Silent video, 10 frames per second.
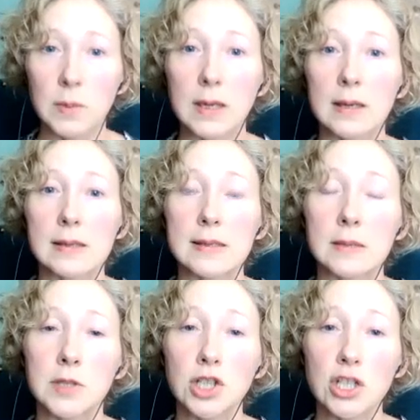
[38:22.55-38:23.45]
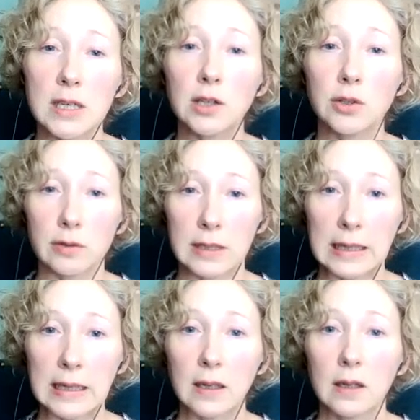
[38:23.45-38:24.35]
because the
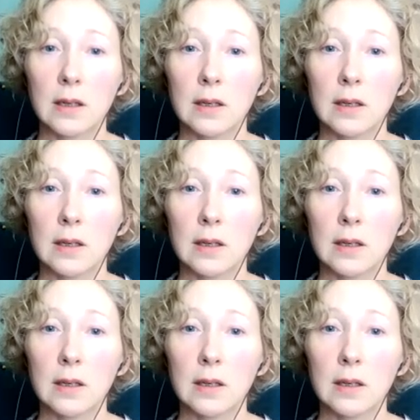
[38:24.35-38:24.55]
machinery